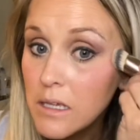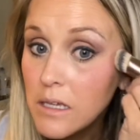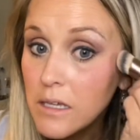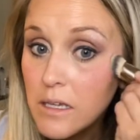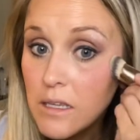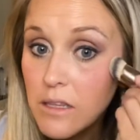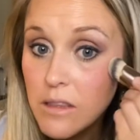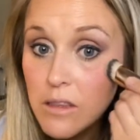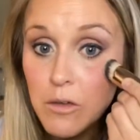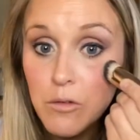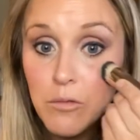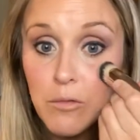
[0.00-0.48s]

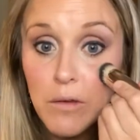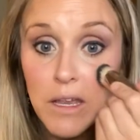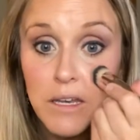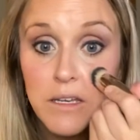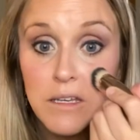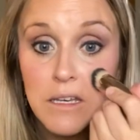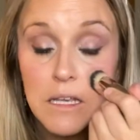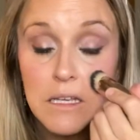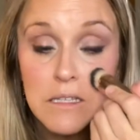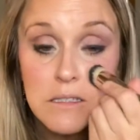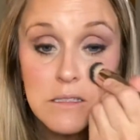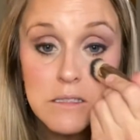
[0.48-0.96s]
the
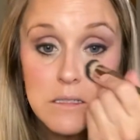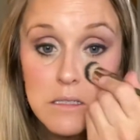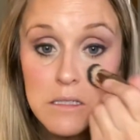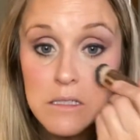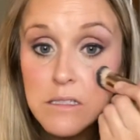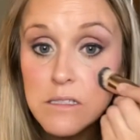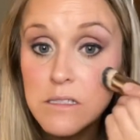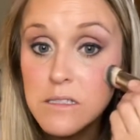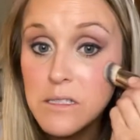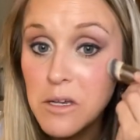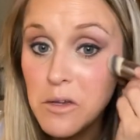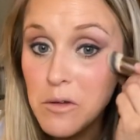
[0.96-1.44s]
redness.
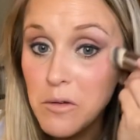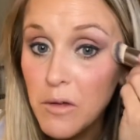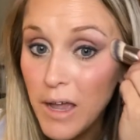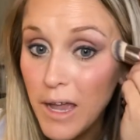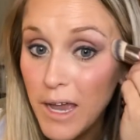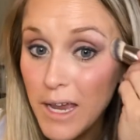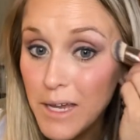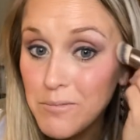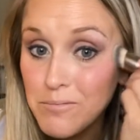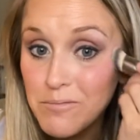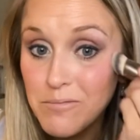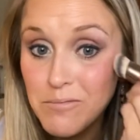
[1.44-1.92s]
So
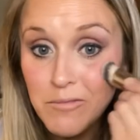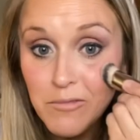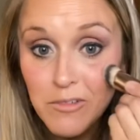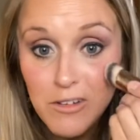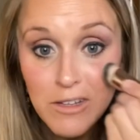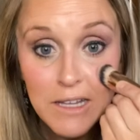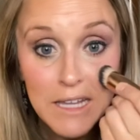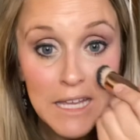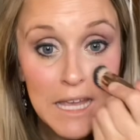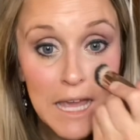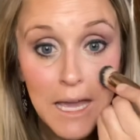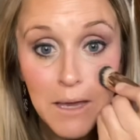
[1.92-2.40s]
I'm
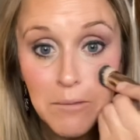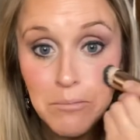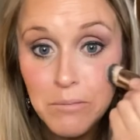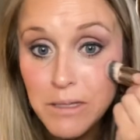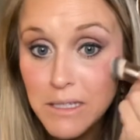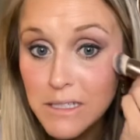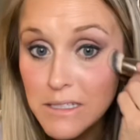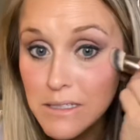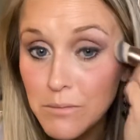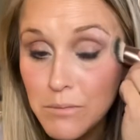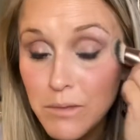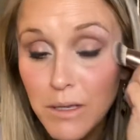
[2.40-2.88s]
really happy
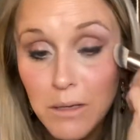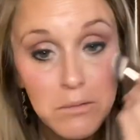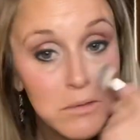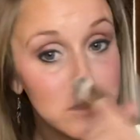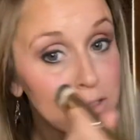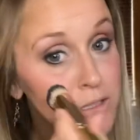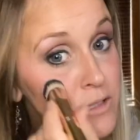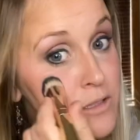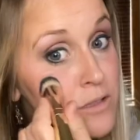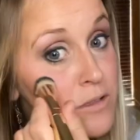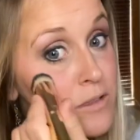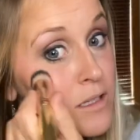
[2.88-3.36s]
to be able to
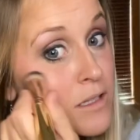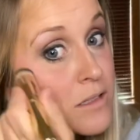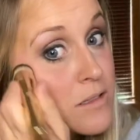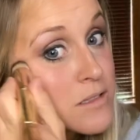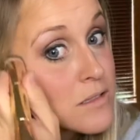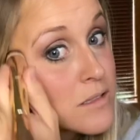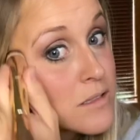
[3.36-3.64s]
do this.